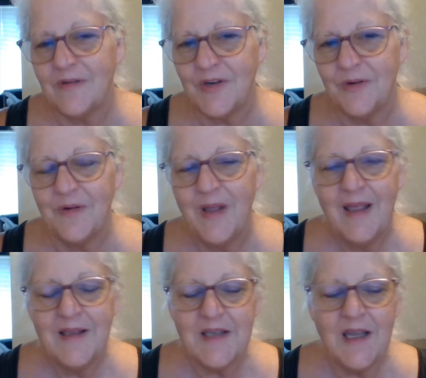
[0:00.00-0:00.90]
to
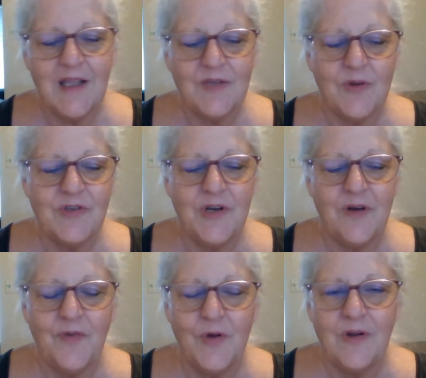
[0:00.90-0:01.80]
say that's what's in your
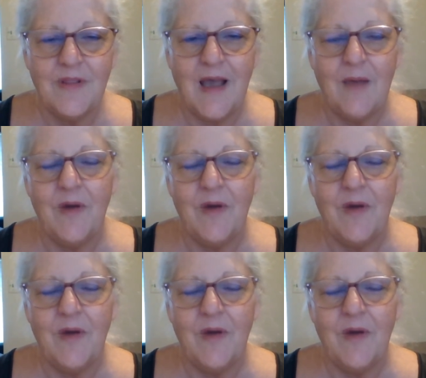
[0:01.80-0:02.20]
food and that,